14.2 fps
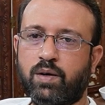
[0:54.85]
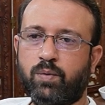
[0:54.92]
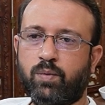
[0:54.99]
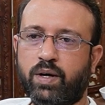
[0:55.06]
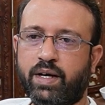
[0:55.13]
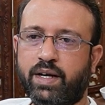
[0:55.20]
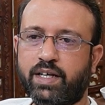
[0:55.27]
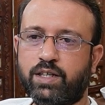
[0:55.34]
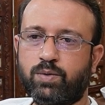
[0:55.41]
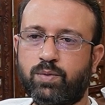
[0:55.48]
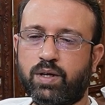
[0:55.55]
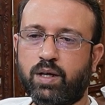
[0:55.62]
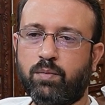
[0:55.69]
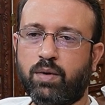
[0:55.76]
Vertex
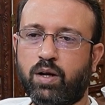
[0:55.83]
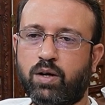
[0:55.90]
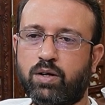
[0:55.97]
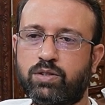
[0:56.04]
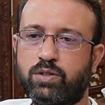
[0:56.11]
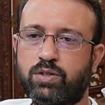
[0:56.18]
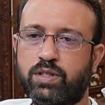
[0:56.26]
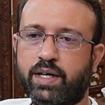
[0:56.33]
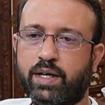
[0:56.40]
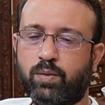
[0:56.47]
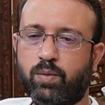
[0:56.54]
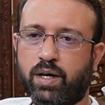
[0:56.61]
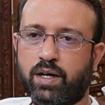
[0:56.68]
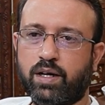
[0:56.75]
1 belongs to
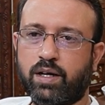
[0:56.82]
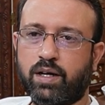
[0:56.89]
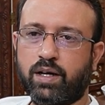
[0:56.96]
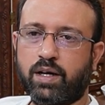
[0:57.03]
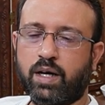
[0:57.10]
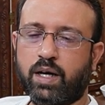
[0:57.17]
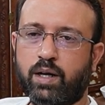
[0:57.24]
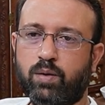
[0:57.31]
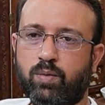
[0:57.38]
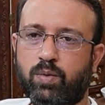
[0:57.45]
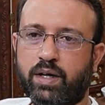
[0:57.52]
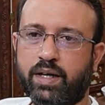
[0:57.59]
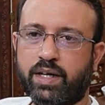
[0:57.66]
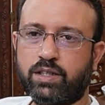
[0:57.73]
set 1 and
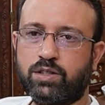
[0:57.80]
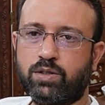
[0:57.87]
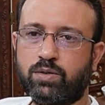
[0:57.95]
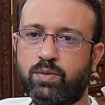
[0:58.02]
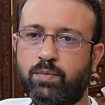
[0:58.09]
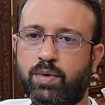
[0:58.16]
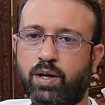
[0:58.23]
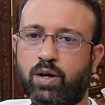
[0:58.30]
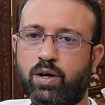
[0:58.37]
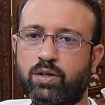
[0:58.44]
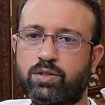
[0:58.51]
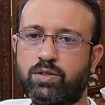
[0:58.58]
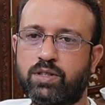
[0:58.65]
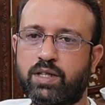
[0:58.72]
vertex 2
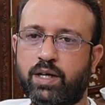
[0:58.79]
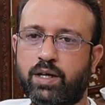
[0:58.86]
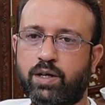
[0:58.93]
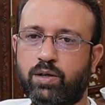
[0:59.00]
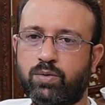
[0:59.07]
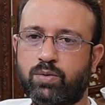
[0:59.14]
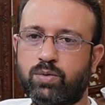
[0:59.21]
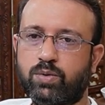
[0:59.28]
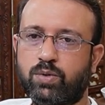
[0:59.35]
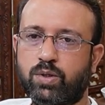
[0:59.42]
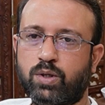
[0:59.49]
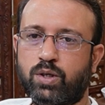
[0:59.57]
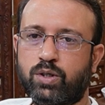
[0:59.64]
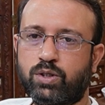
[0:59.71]
belongs to set 2.
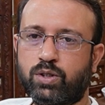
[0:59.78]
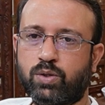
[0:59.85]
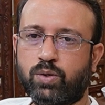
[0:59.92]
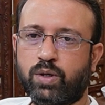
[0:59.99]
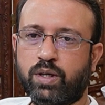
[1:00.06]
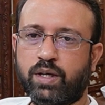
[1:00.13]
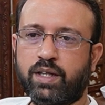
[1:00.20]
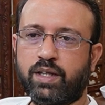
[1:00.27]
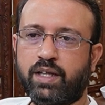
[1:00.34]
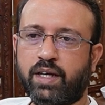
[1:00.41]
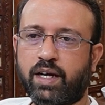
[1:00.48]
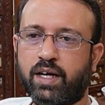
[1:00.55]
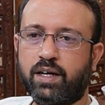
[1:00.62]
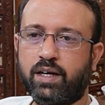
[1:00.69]
So
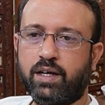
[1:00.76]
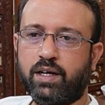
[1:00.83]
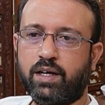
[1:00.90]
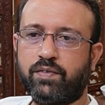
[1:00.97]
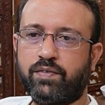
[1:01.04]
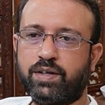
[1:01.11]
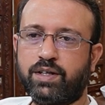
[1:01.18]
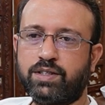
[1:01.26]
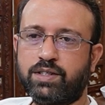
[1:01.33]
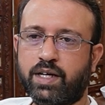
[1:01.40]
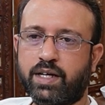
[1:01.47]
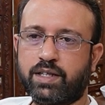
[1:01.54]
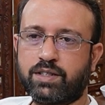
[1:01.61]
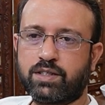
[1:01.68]
they are in different
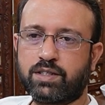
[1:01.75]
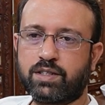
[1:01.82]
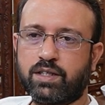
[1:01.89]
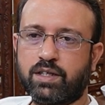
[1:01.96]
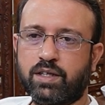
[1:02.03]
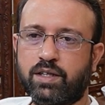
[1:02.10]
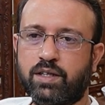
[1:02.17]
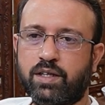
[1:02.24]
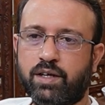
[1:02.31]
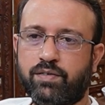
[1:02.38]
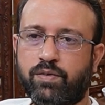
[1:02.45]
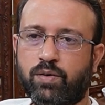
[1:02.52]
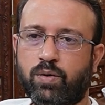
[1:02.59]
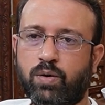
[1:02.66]
sets.
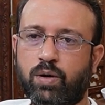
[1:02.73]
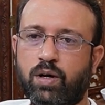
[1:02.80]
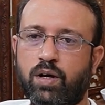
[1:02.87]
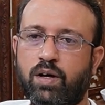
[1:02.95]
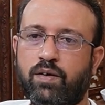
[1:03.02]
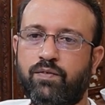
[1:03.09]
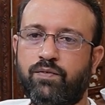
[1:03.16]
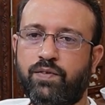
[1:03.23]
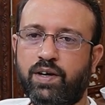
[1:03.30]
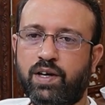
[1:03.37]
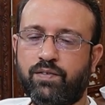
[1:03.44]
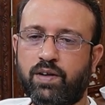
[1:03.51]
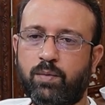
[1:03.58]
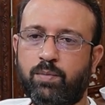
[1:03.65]
Therefore,
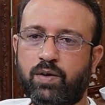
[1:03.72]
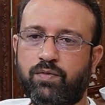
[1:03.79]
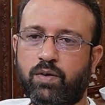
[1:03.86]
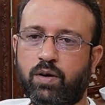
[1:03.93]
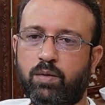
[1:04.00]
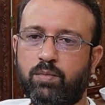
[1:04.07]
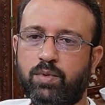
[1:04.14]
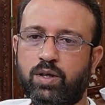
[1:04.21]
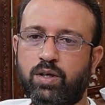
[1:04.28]
we will perform